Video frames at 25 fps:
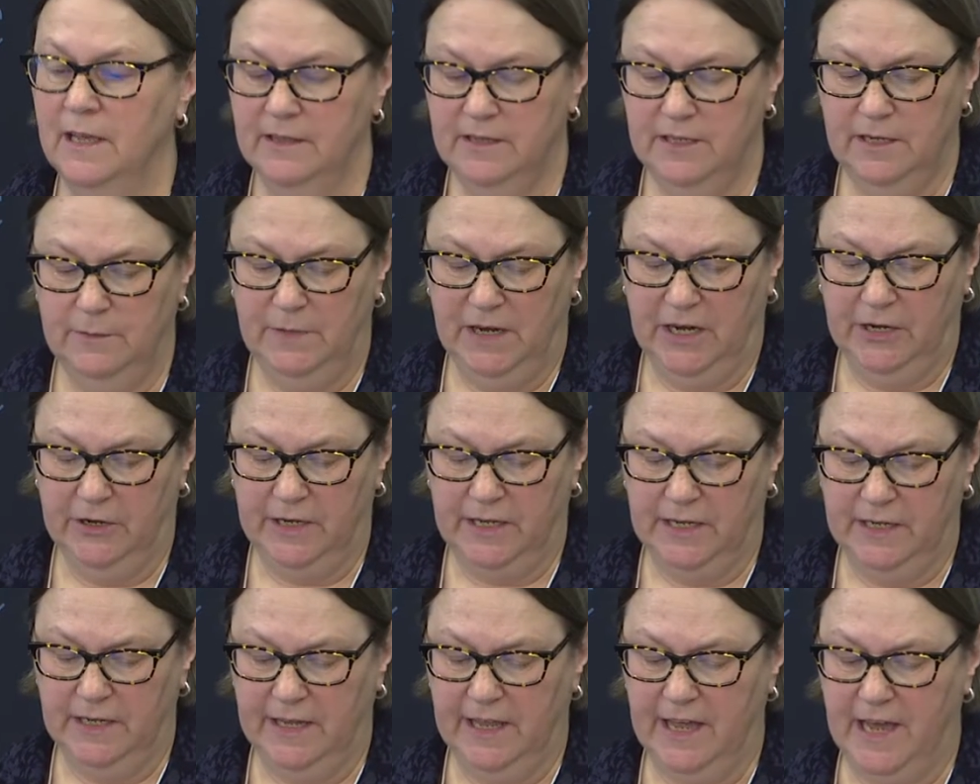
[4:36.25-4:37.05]
the
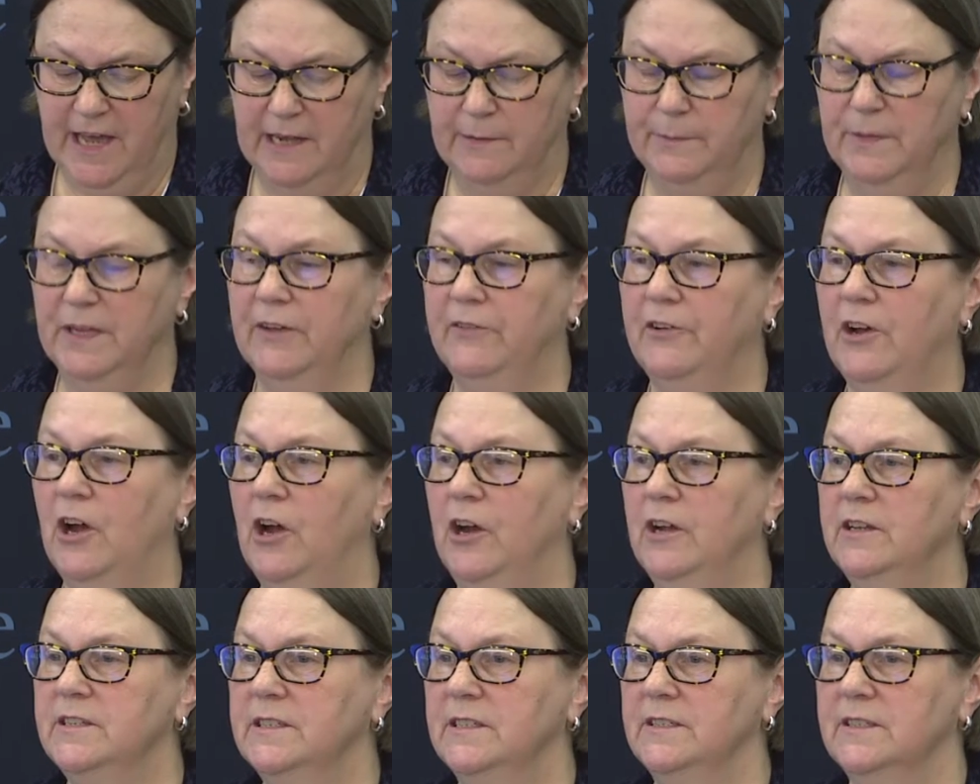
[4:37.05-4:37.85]
American Academy of
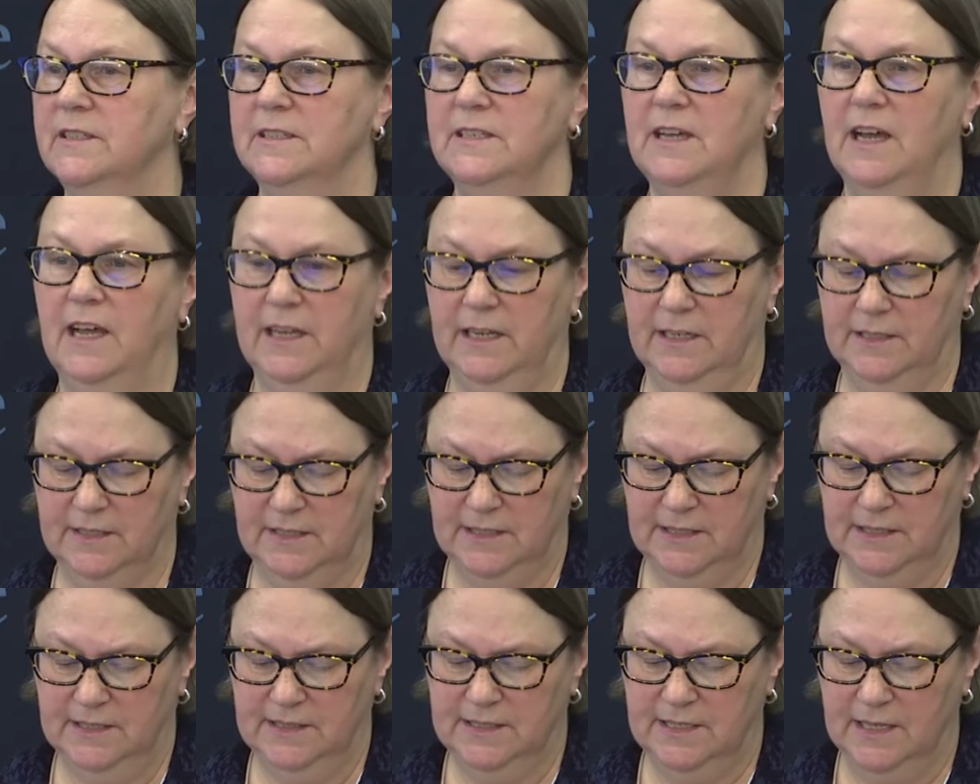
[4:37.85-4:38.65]
Arts and
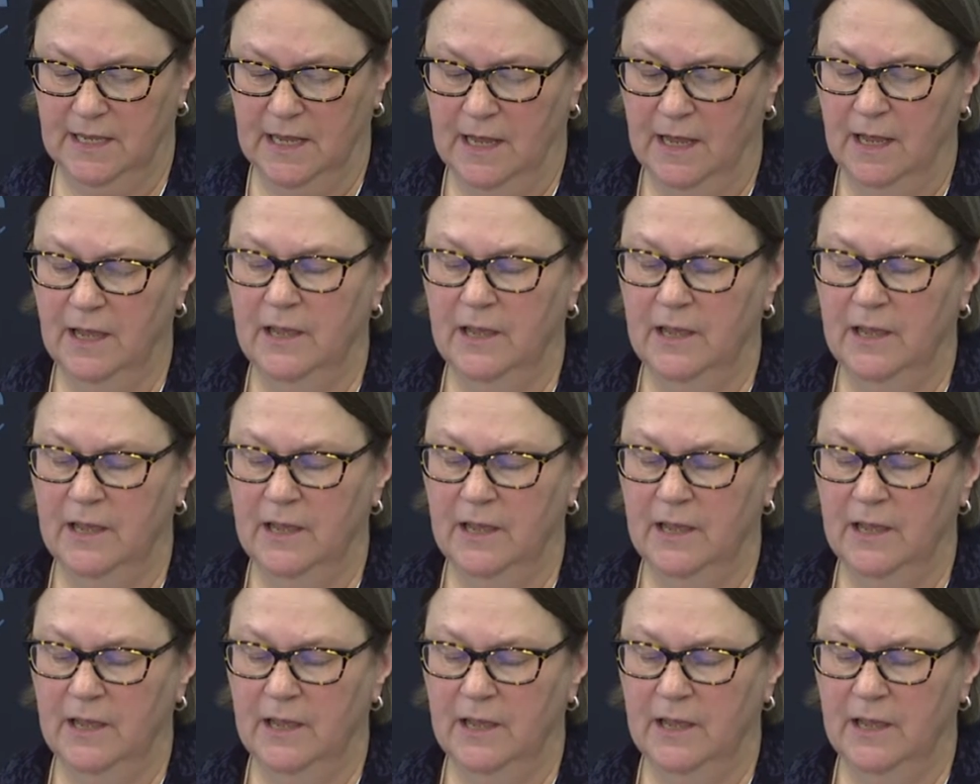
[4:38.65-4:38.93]
Sciences,